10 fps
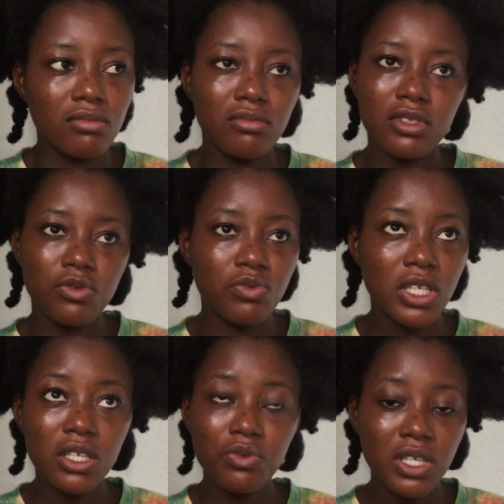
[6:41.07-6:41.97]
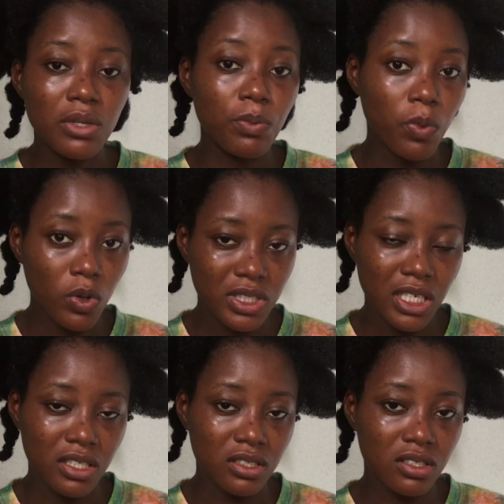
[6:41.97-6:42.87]
It's really
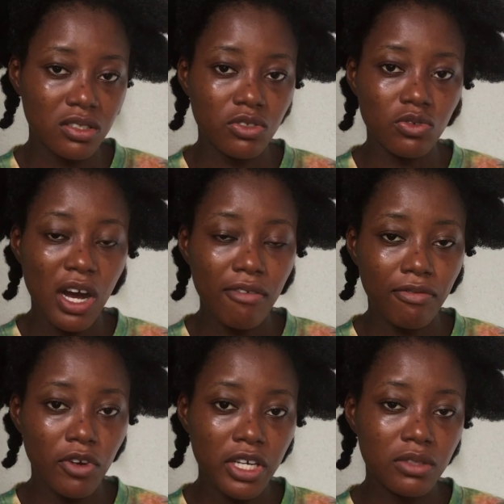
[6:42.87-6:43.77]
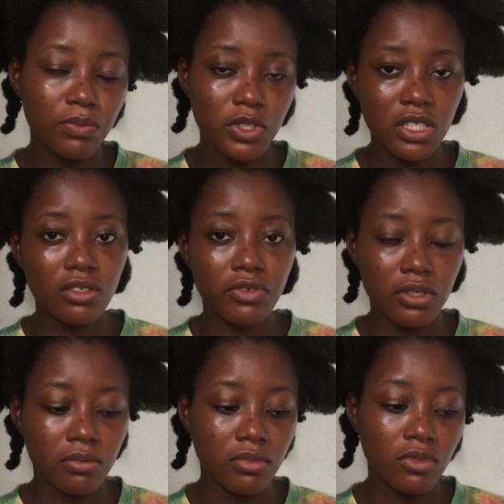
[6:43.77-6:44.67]
important you avoid putting
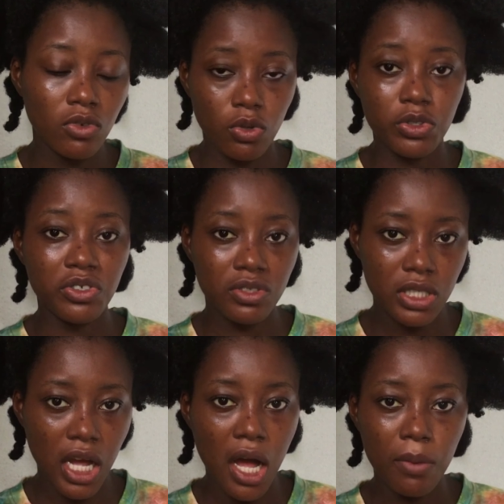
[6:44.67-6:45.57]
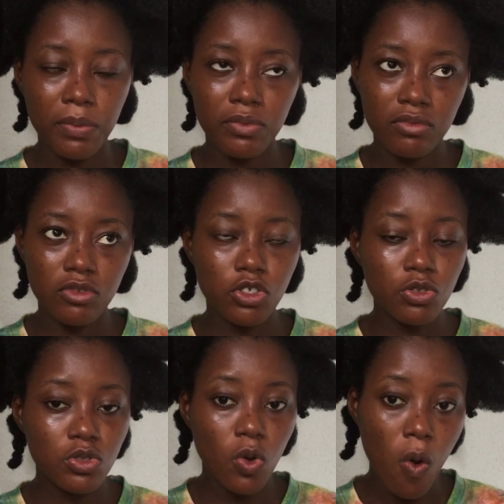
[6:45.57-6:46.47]
cream on your scalp.
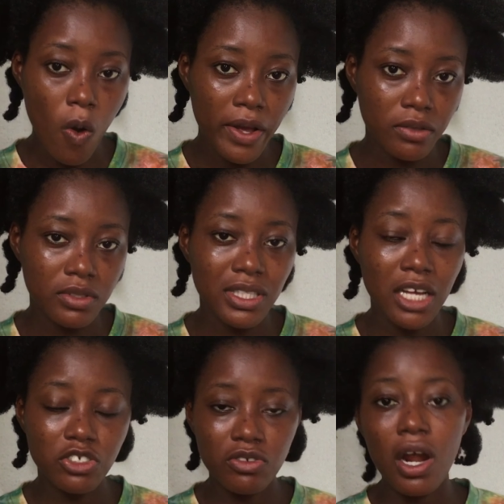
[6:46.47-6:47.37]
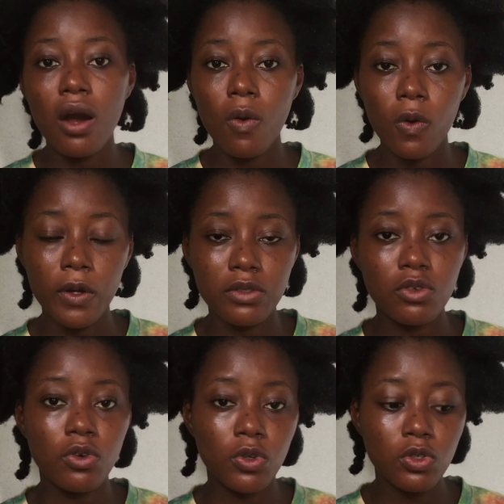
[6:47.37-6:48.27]
Use oils, natural oils,
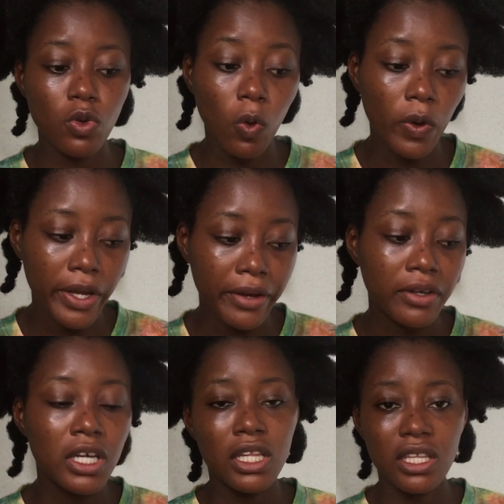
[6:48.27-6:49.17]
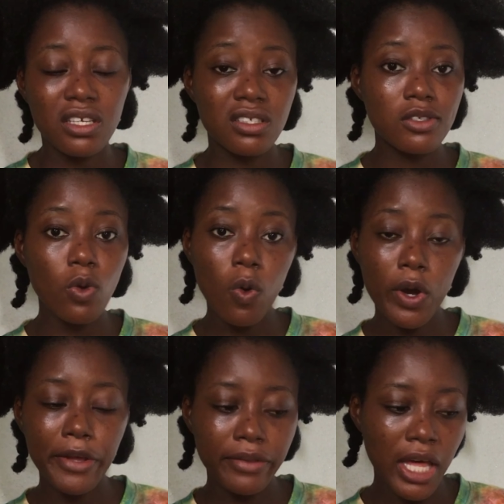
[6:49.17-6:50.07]
coconut oil. There's this
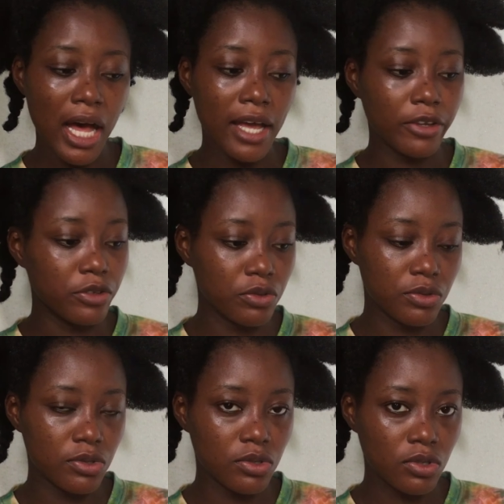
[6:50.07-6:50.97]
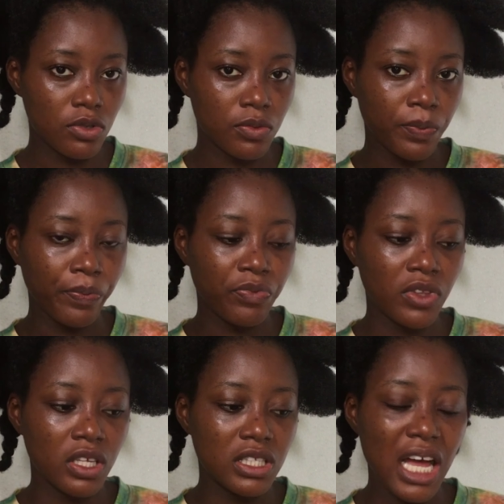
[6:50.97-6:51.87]
oil that I use,
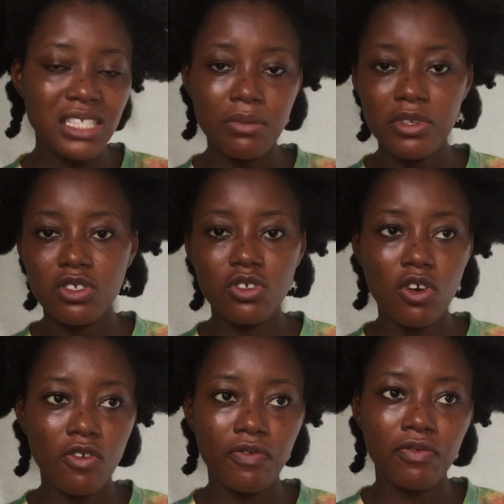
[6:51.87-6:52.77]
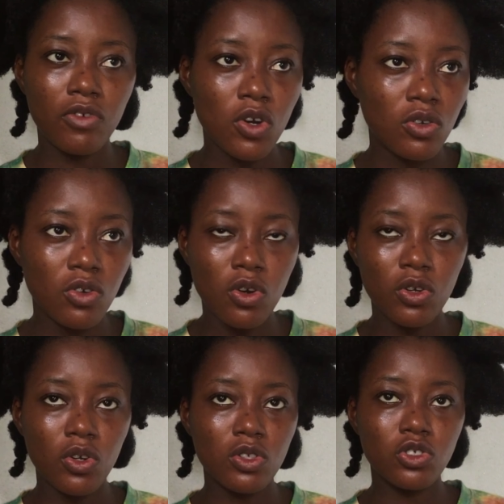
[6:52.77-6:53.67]
it has a mixture of
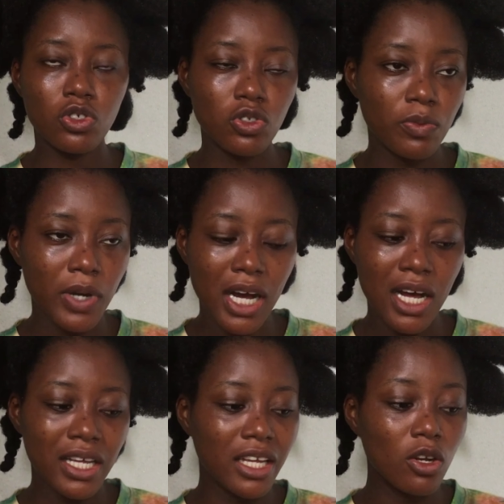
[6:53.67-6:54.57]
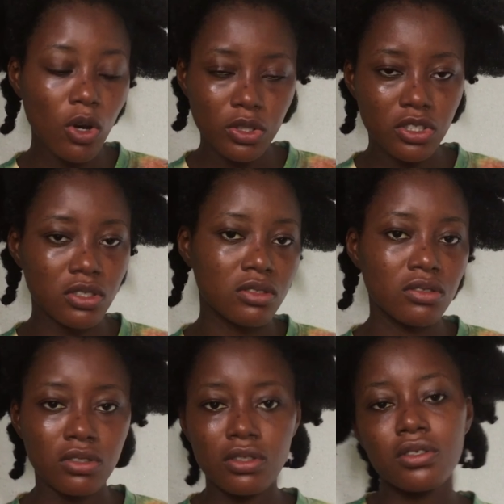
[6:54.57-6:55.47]
coconut, jojoba, a lot.
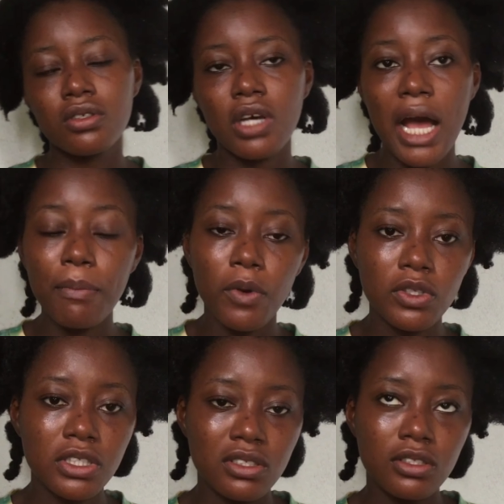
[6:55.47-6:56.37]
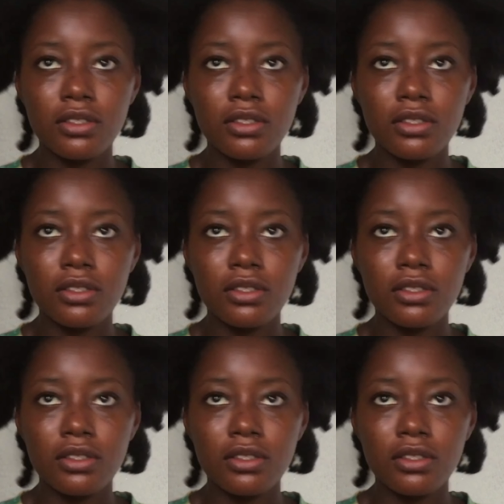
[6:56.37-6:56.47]
I bought it,